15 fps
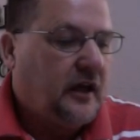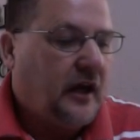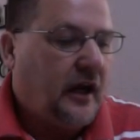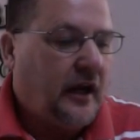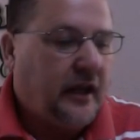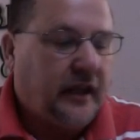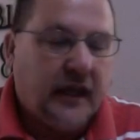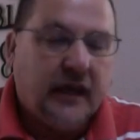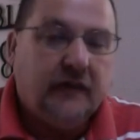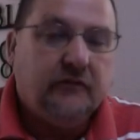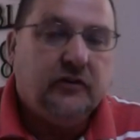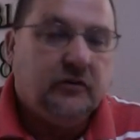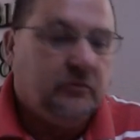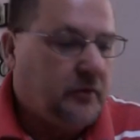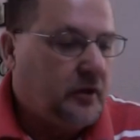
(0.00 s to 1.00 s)
I gave
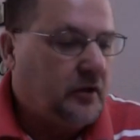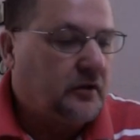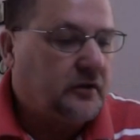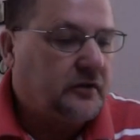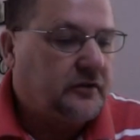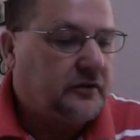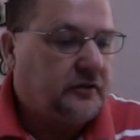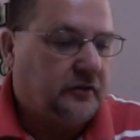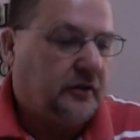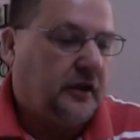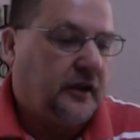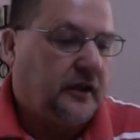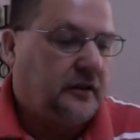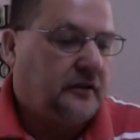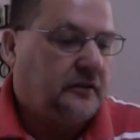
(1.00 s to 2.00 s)
you milk to
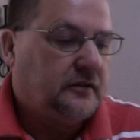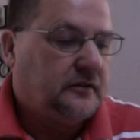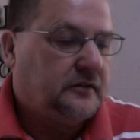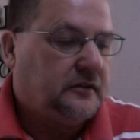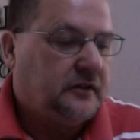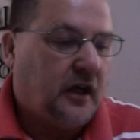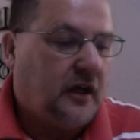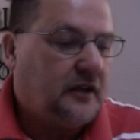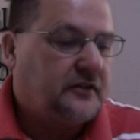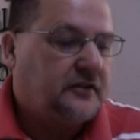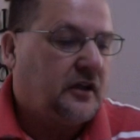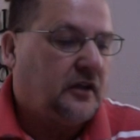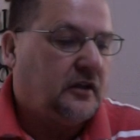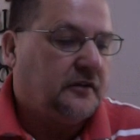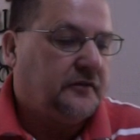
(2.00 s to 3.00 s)
drink, not
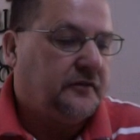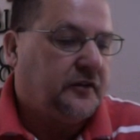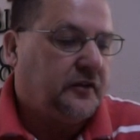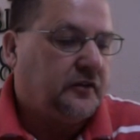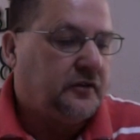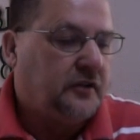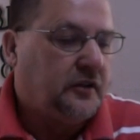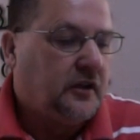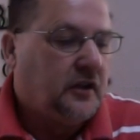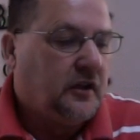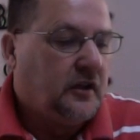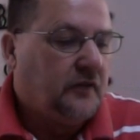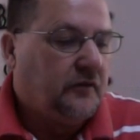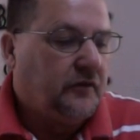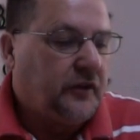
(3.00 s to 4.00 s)
solid food,
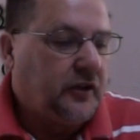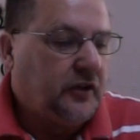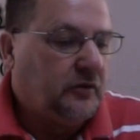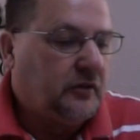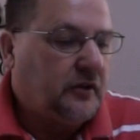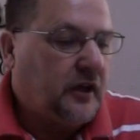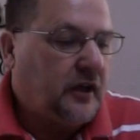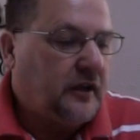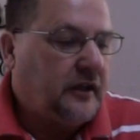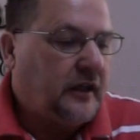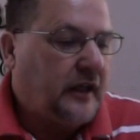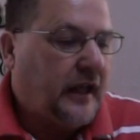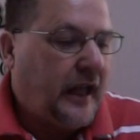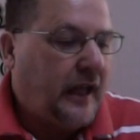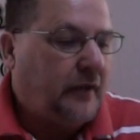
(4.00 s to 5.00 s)
for you are not
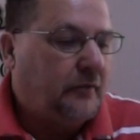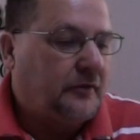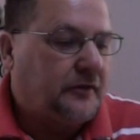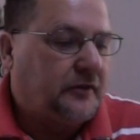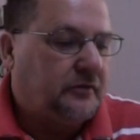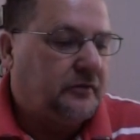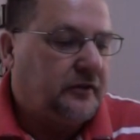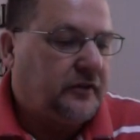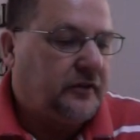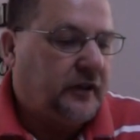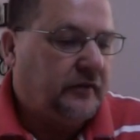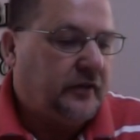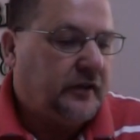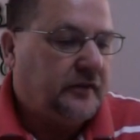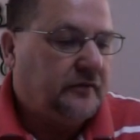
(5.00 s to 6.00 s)
yet able to
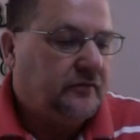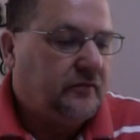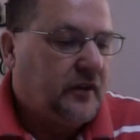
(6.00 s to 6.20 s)
receive it.